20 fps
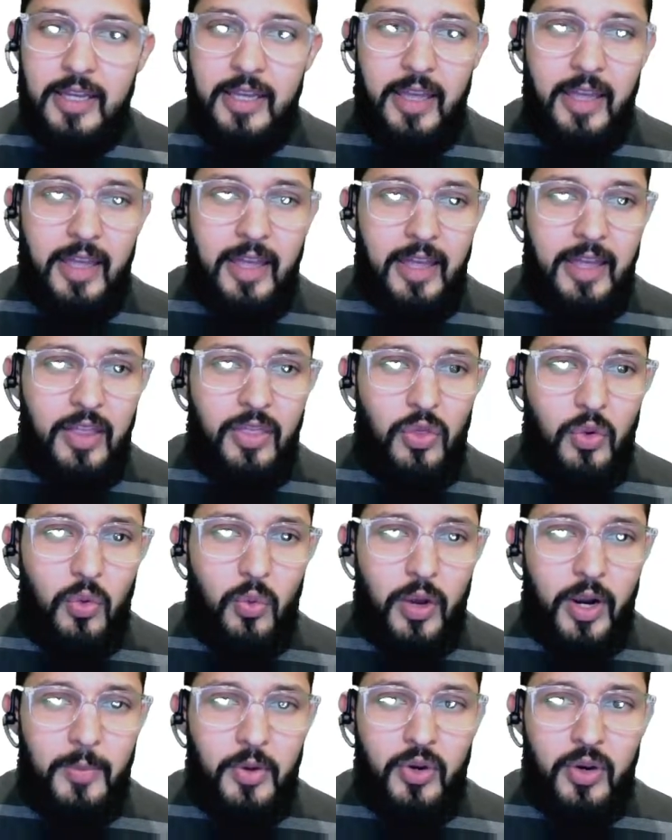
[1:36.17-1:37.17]
And
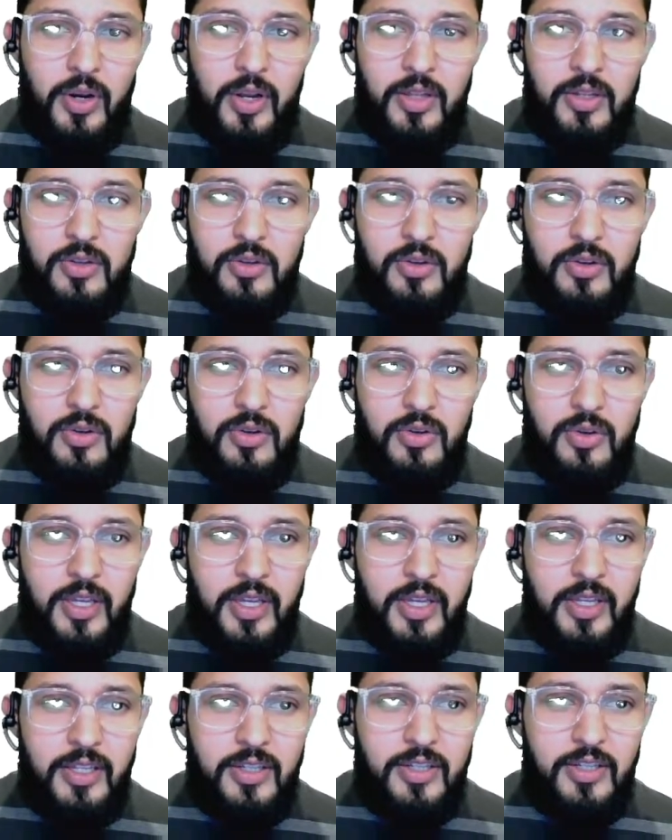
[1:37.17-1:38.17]
what I'm gonna do
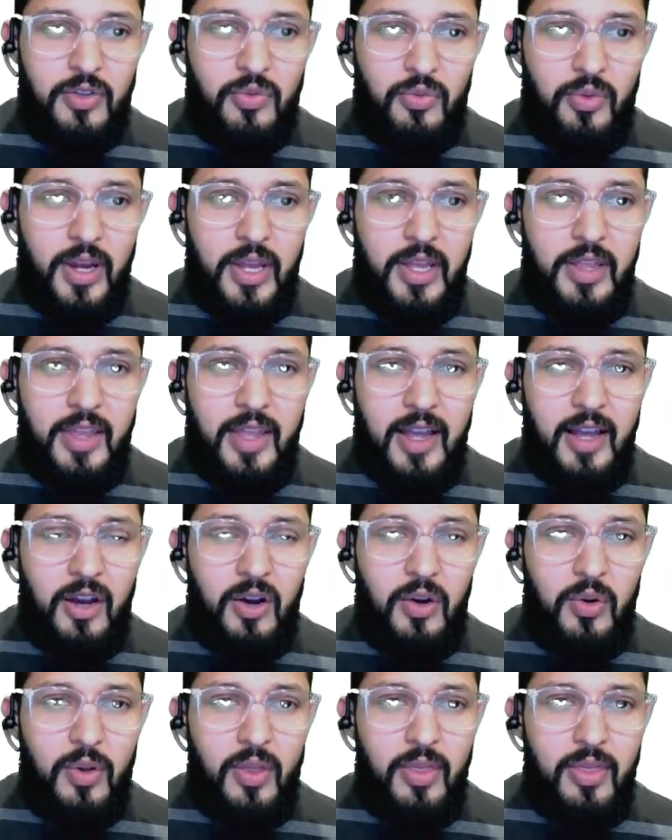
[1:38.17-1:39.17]
is right
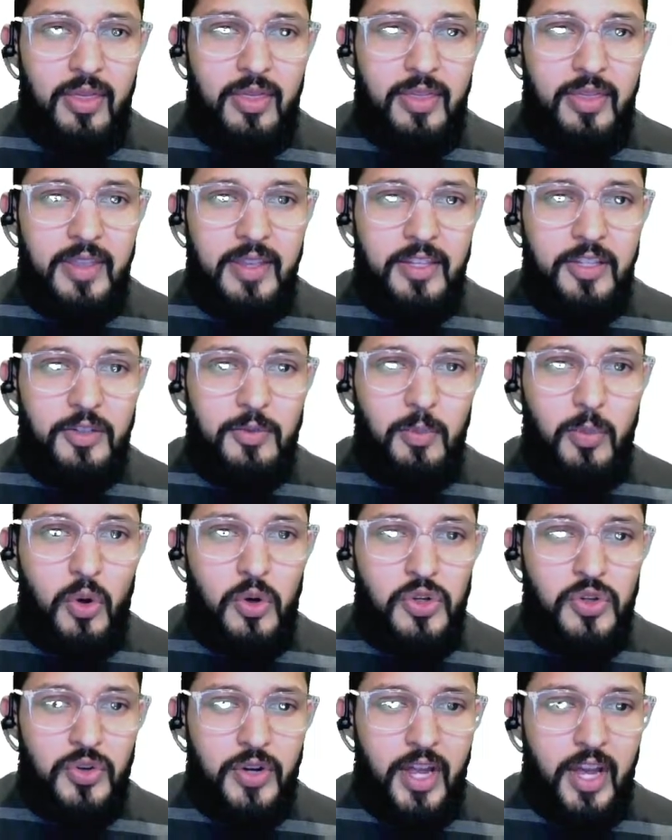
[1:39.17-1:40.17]
now, this
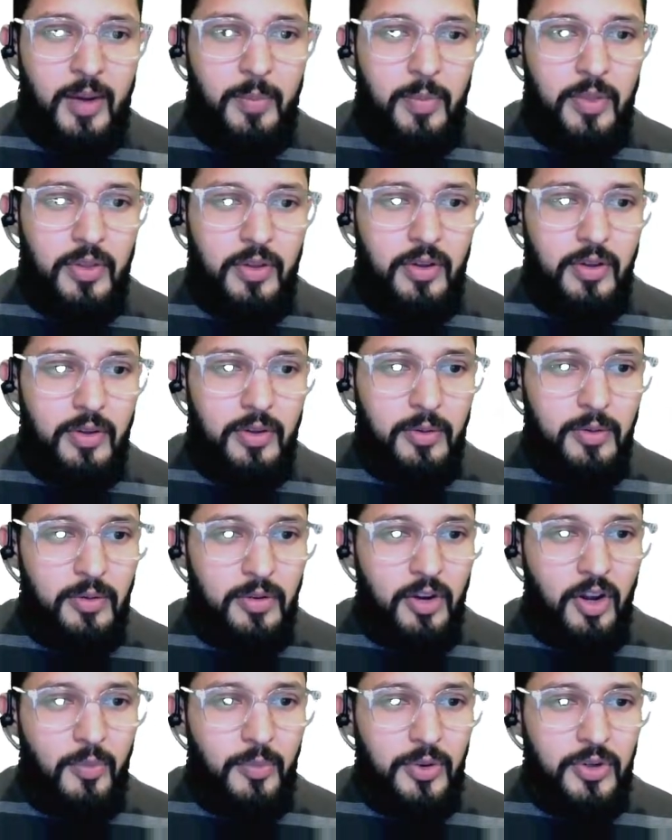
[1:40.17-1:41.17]
motion app, the
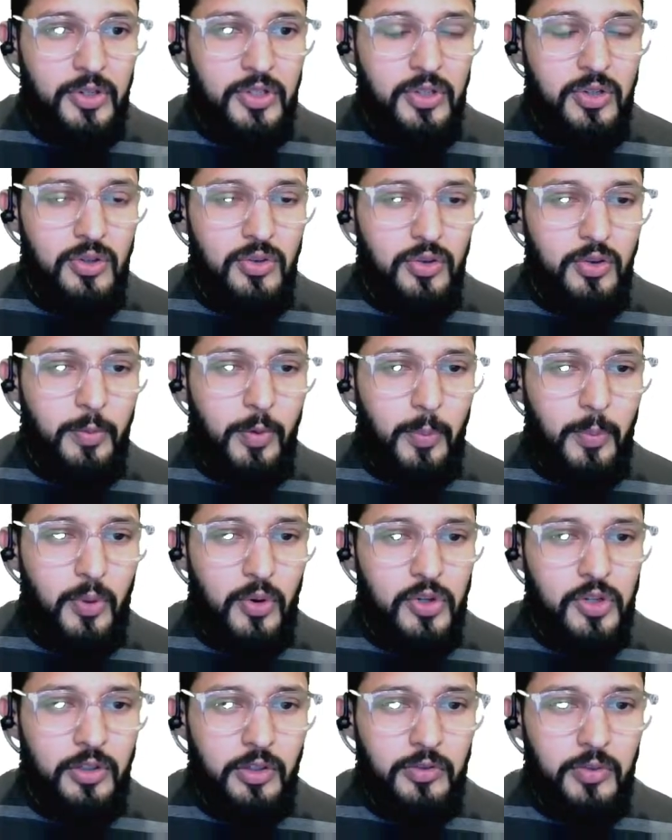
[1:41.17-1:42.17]
number 2
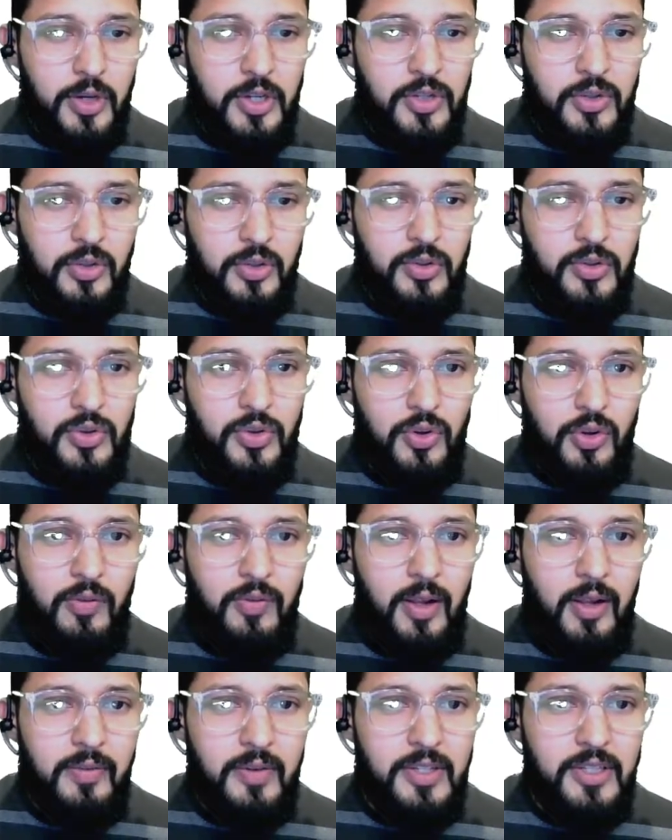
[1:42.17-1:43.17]
proportional directional control
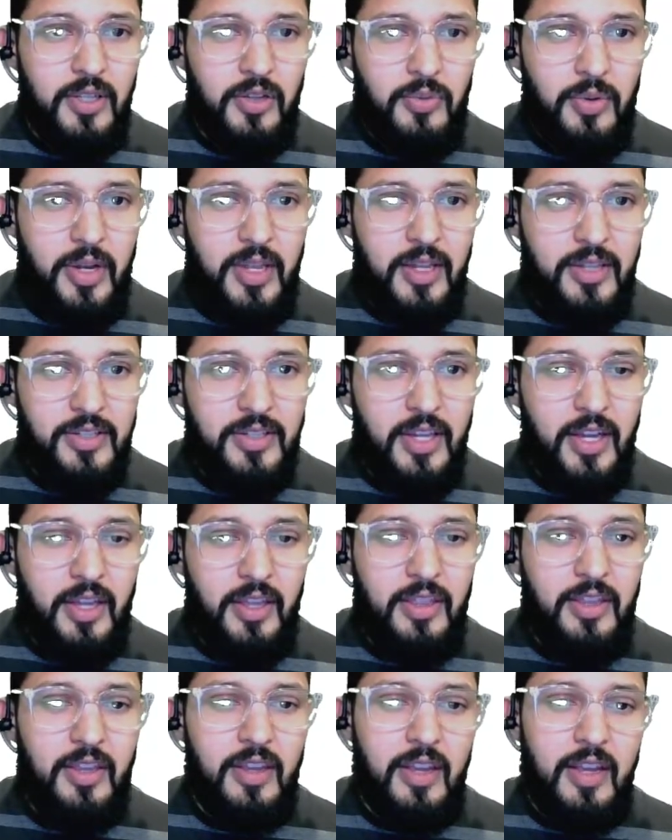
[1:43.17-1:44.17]
valve, is already
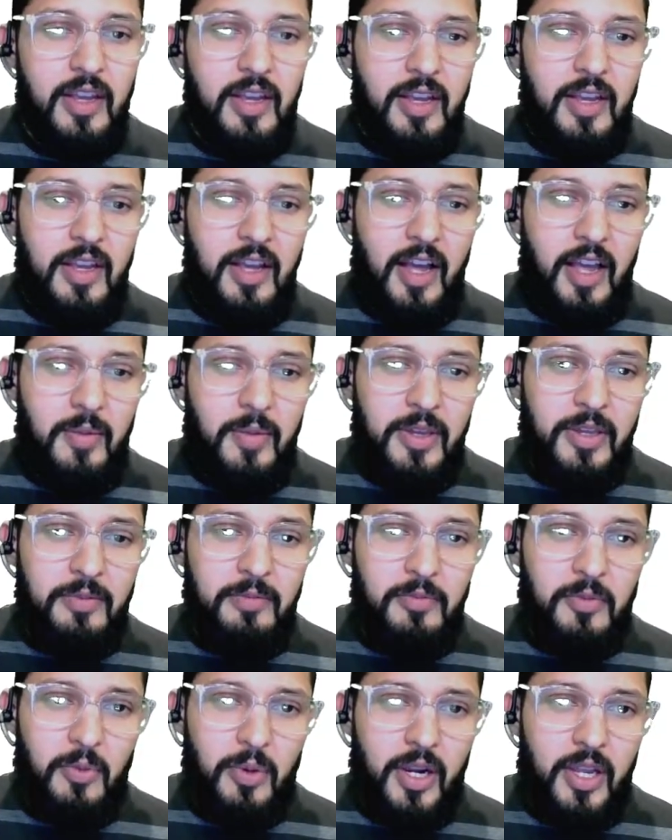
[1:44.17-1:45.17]
assigned. I
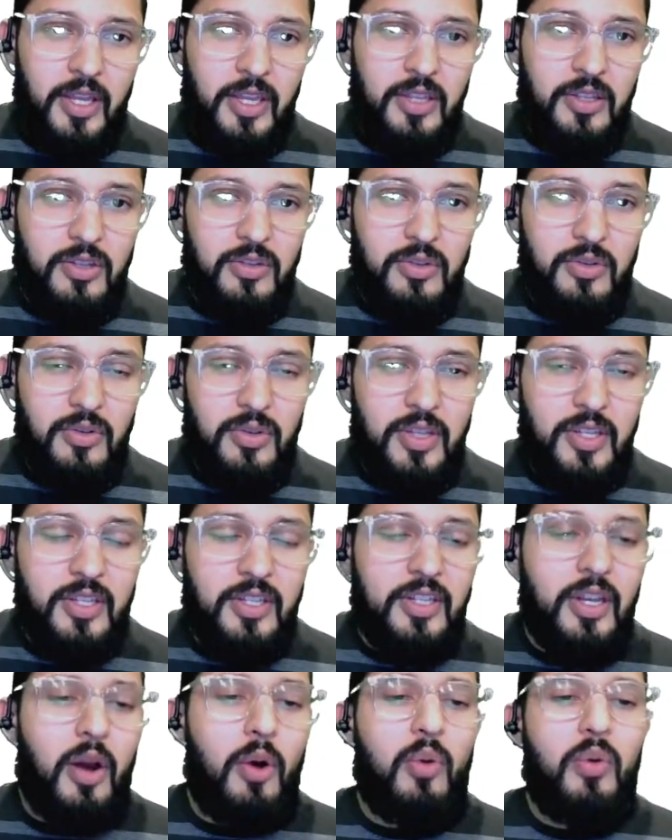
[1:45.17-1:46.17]
mean, what I can do, this
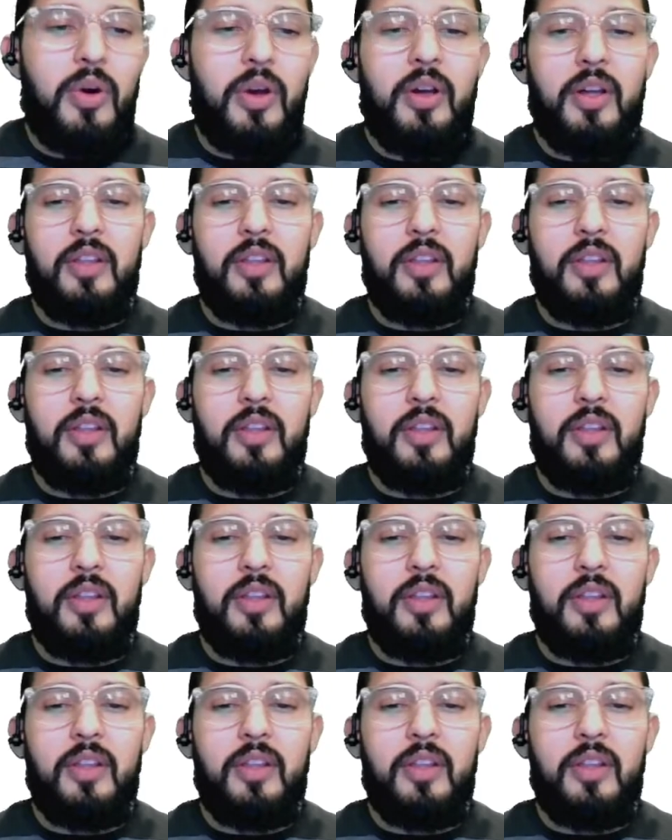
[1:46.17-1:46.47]
is how